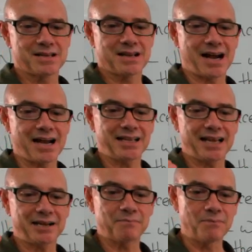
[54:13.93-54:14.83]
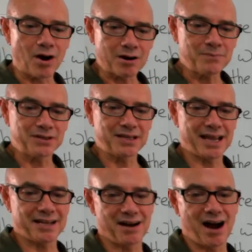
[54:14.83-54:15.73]
I like
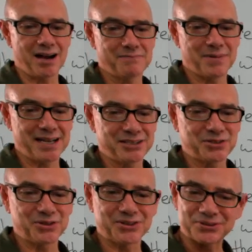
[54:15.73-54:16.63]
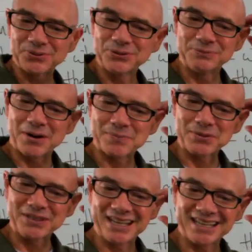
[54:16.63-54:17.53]
marmalade on my toast. Ooh,
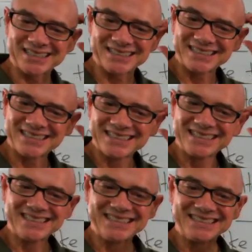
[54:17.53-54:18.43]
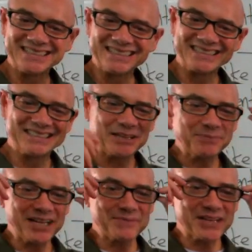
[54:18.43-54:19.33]
marmalade.
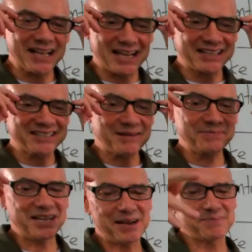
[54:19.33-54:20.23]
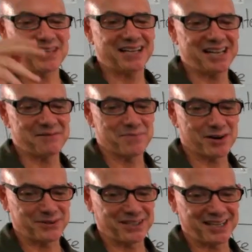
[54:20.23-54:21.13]
Sometimes I like, sometimes I like
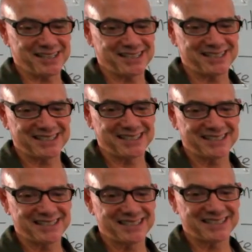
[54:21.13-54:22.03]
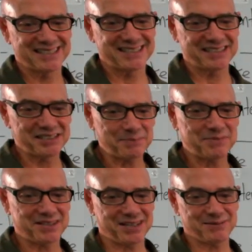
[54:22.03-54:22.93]
marmalade.
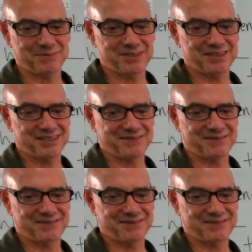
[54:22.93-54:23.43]
Sometimes.